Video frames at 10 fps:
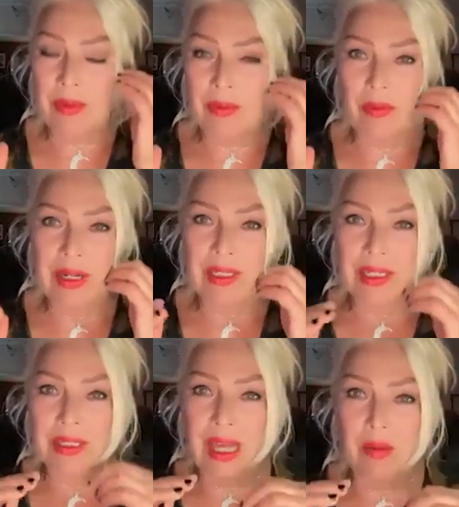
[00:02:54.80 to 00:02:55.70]
it
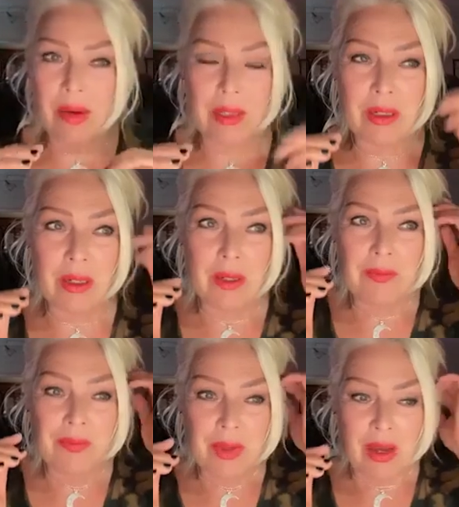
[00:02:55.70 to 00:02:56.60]
hitting them. I mean,
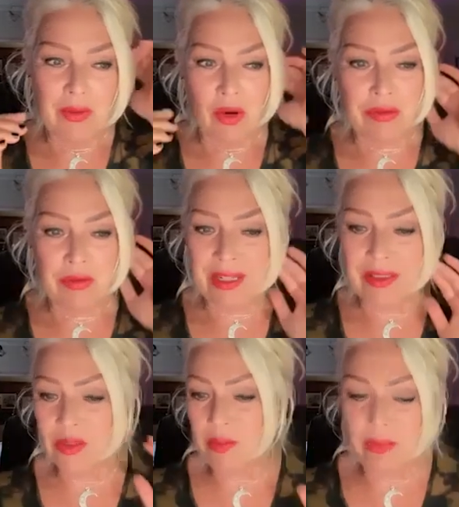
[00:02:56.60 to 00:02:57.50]
I've got
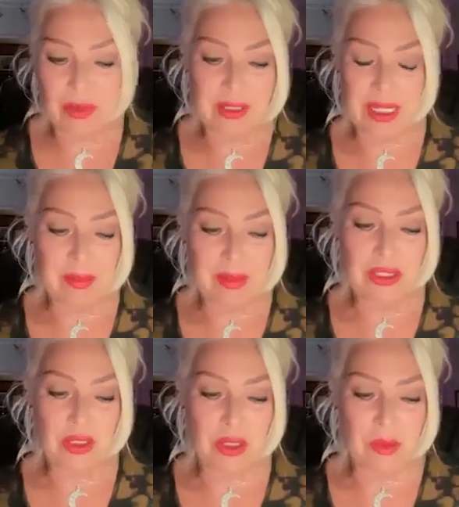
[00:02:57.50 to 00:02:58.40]
friends the same
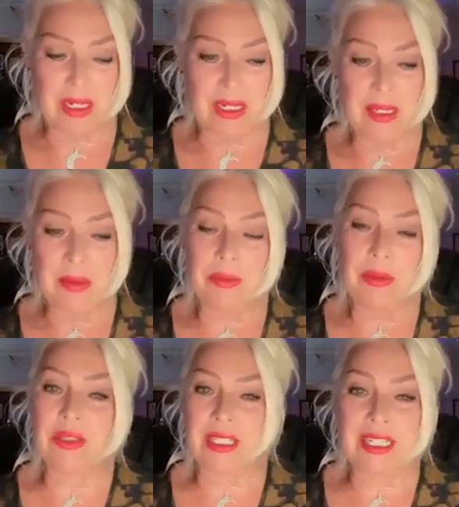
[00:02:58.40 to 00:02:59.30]
age as me.
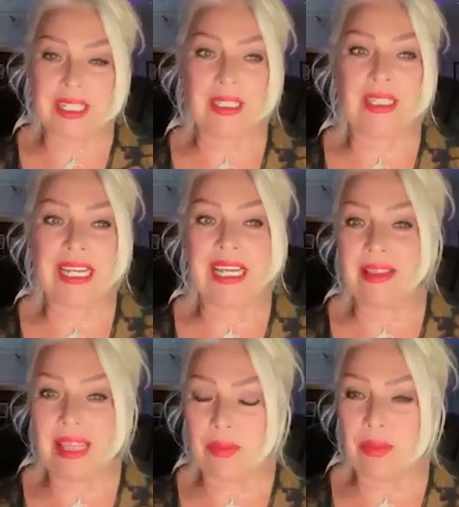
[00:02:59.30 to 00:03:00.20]
Music didn't
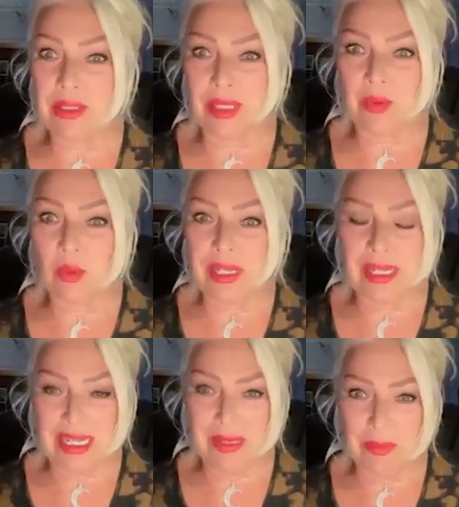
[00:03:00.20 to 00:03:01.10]
hit them the same way
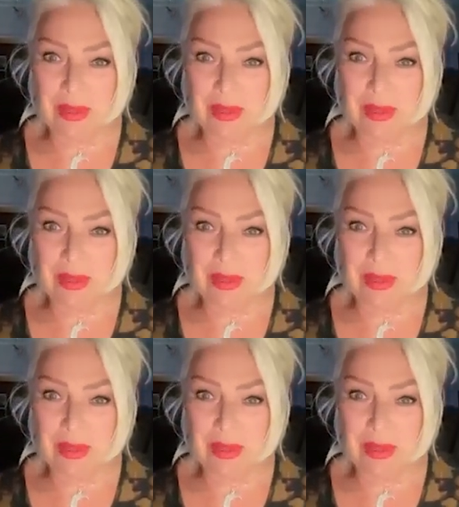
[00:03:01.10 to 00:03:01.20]
it hit